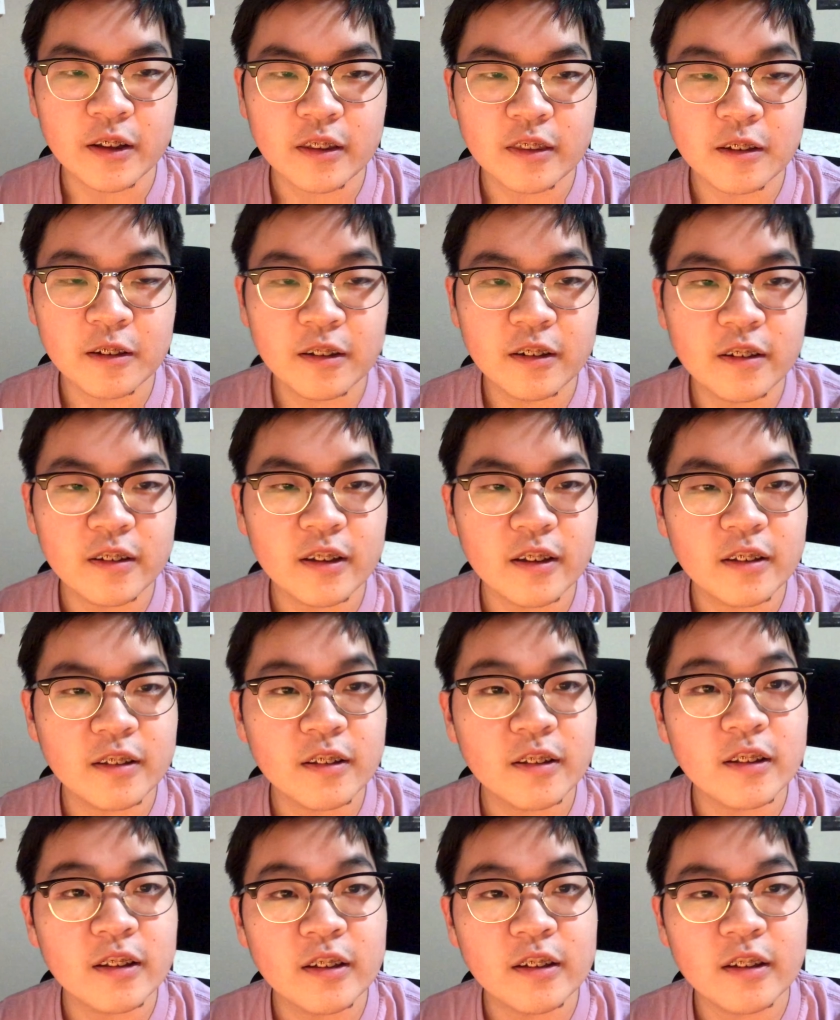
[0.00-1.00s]
30 second
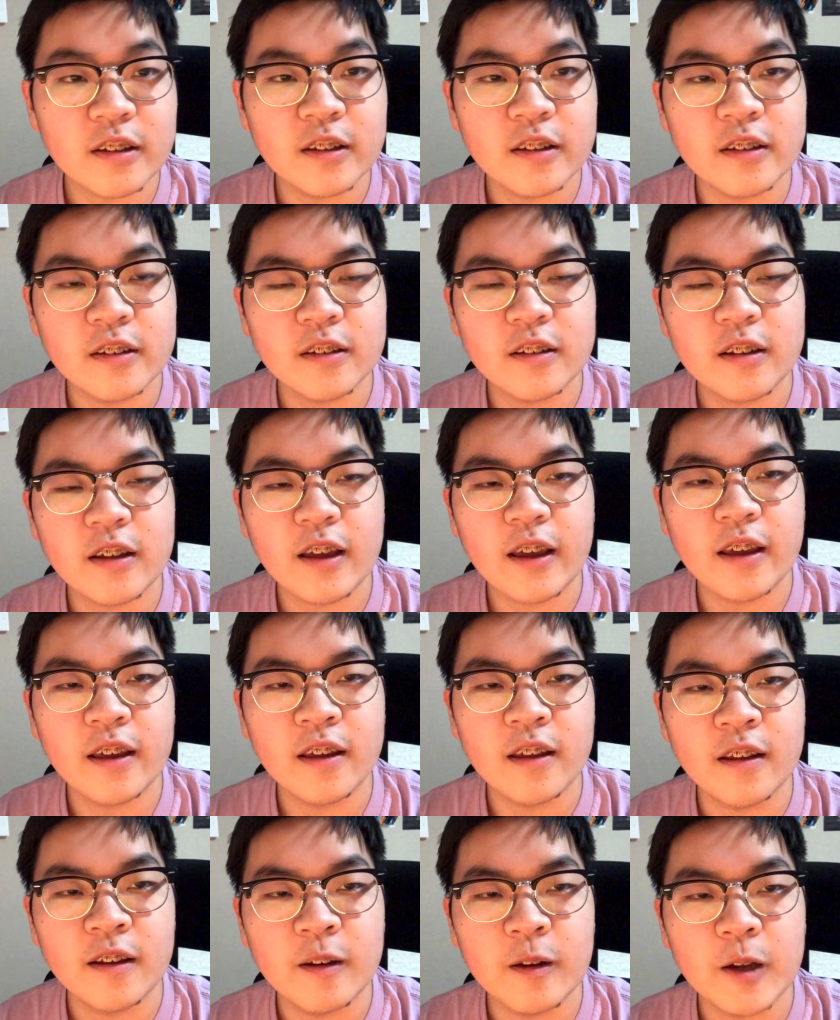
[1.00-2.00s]
skit in
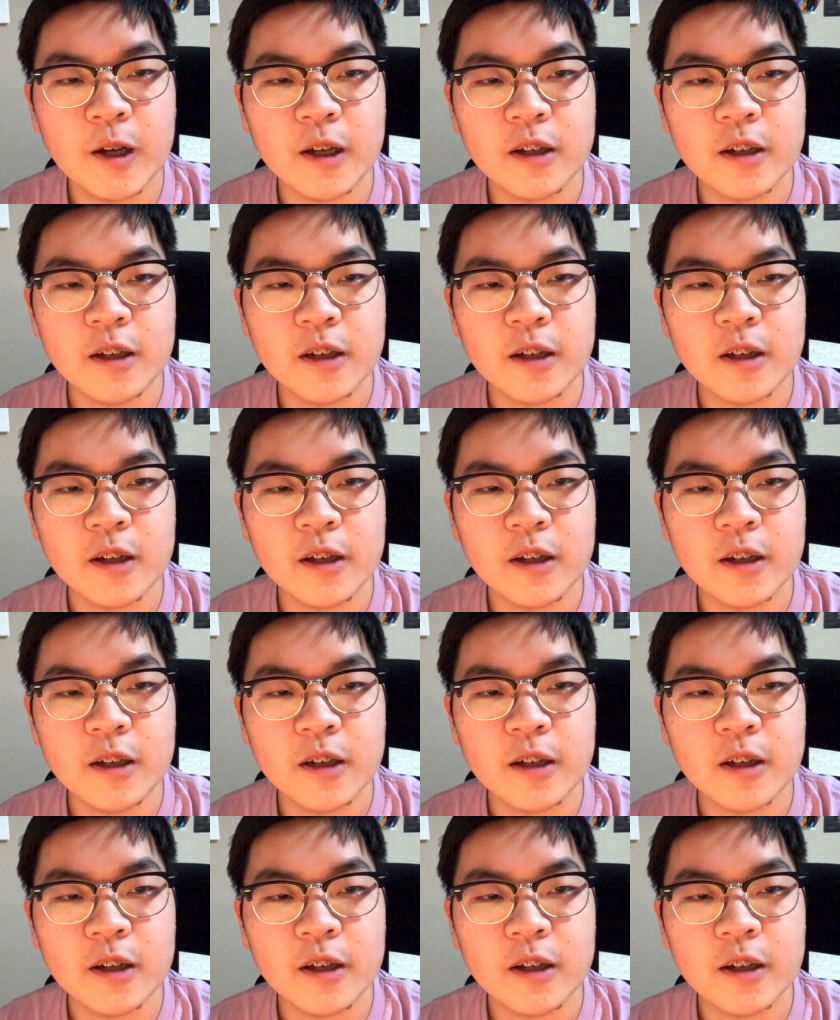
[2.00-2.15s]
and uh,